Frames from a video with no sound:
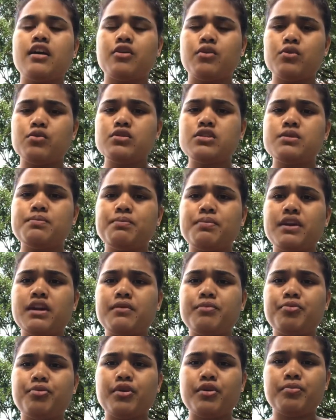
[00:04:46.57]
caused big
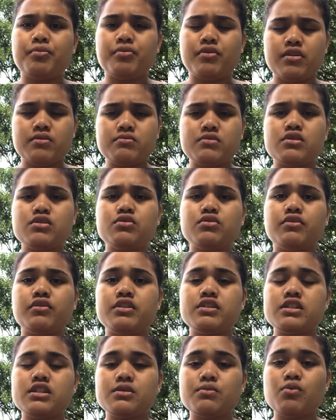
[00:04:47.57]
problems to
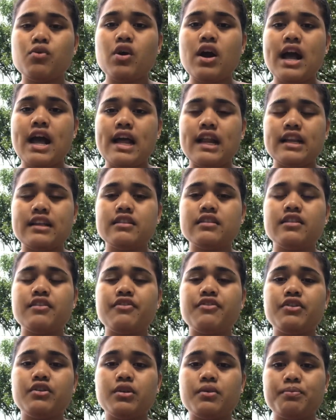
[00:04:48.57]
small island
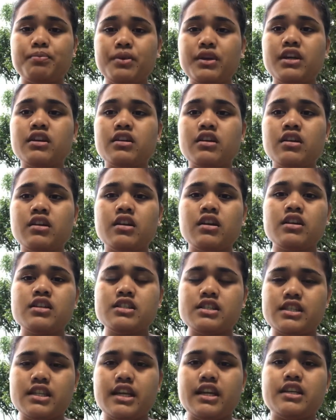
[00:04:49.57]
developing
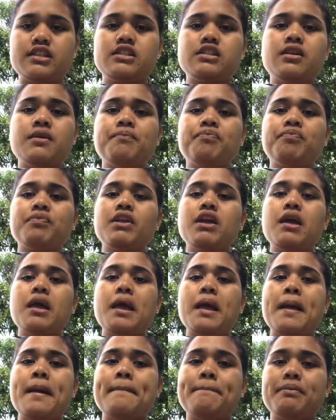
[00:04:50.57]
states
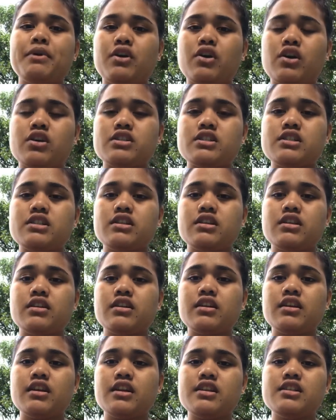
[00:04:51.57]
because
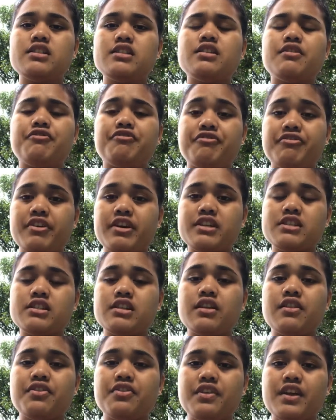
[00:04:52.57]
it affects
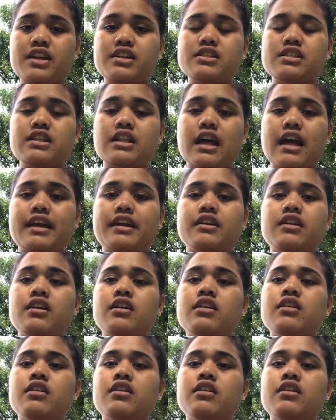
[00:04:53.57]
things like